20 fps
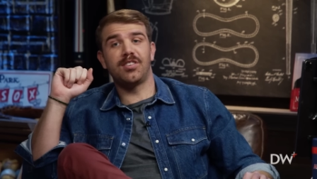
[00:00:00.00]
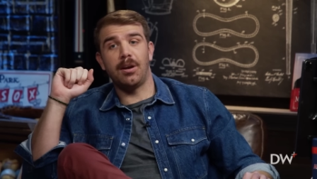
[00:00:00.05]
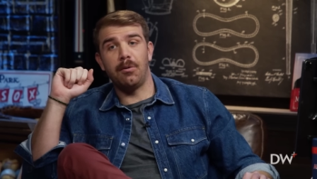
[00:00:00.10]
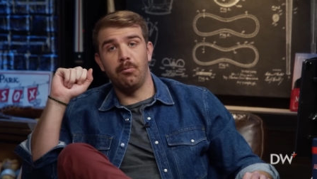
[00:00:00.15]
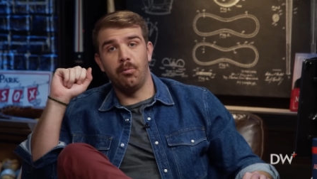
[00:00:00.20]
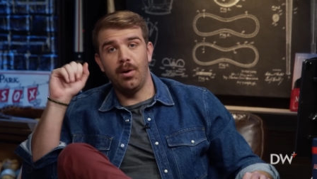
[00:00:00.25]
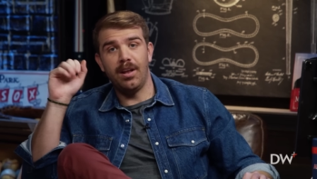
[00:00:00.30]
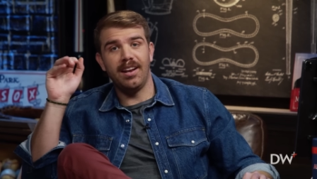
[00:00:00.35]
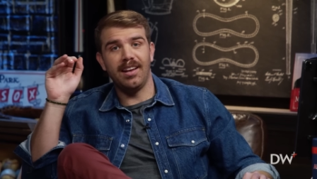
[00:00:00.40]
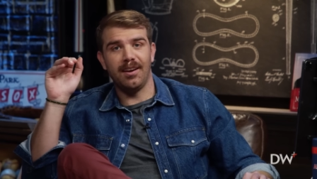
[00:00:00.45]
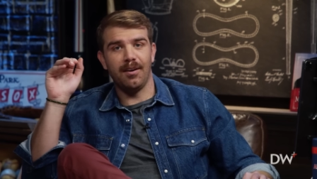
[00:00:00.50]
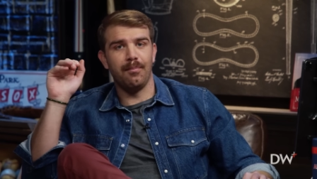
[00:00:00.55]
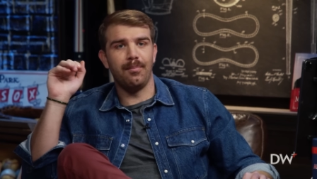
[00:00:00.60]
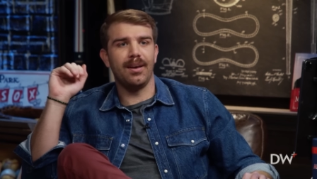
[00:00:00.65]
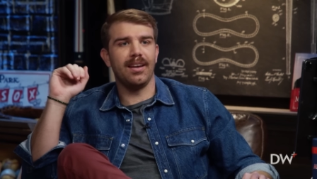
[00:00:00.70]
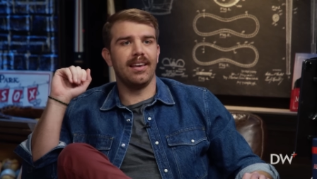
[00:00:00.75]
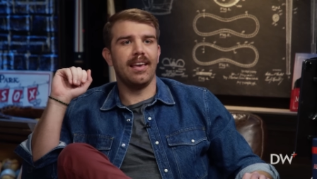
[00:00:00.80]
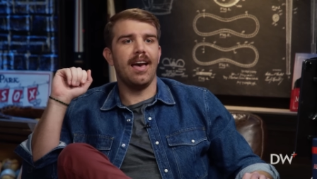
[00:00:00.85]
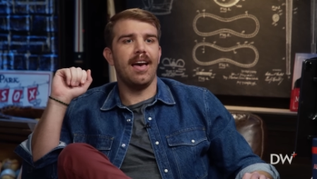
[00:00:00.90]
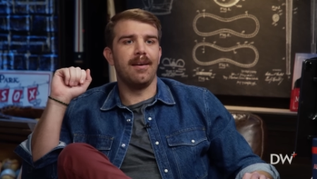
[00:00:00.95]
State winning a
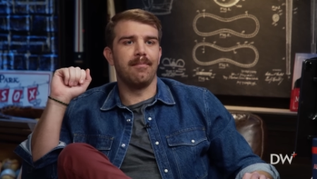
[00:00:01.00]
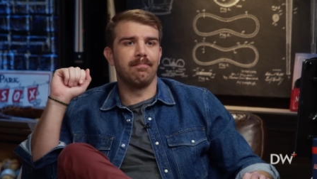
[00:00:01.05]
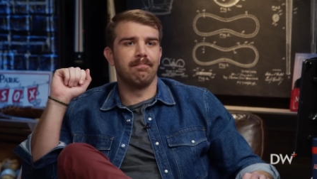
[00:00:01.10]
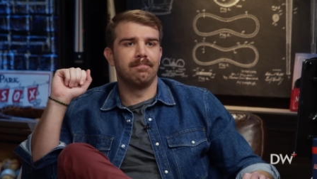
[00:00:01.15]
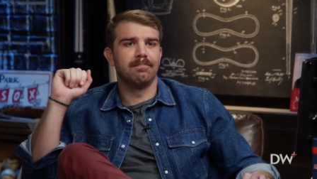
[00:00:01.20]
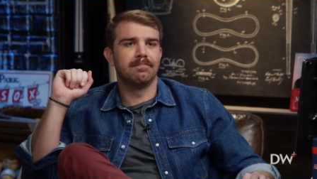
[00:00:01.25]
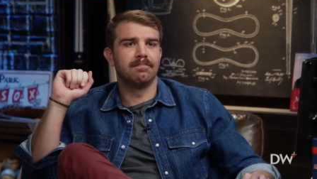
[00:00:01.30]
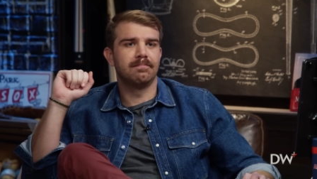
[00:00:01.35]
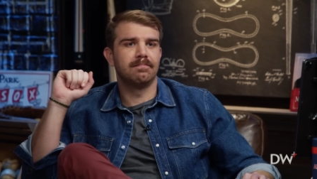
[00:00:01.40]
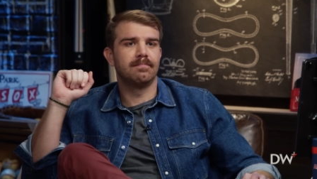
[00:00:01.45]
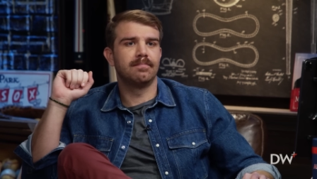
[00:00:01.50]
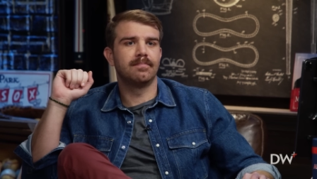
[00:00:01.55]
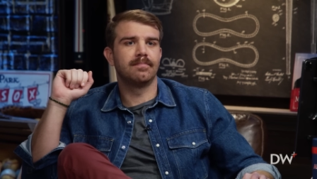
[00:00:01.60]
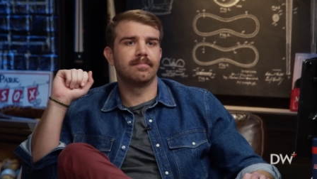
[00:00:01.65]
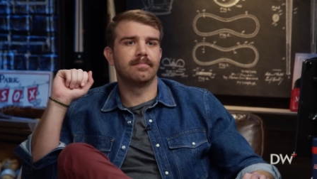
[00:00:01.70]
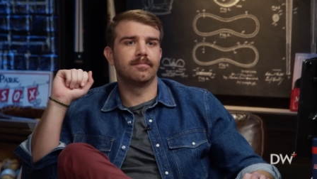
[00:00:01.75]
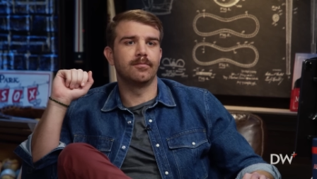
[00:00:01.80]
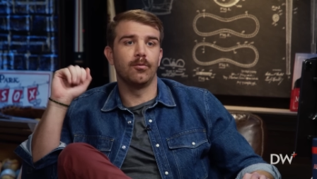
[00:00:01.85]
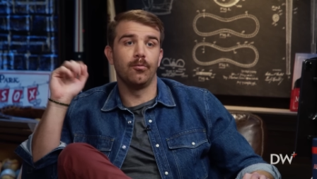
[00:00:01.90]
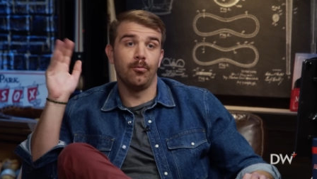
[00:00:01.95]
big game.
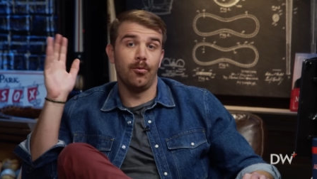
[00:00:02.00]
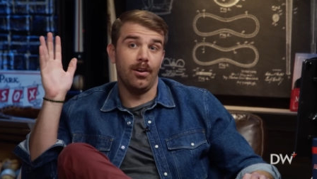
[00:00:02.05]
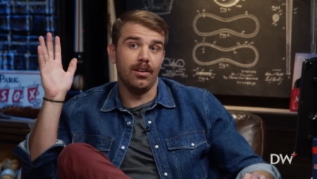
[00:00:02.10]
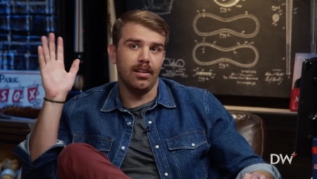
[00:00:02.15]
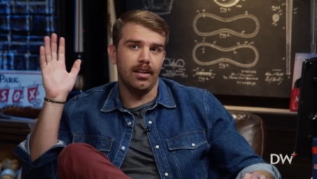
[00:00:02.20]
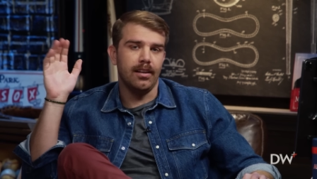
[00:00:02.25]
Really?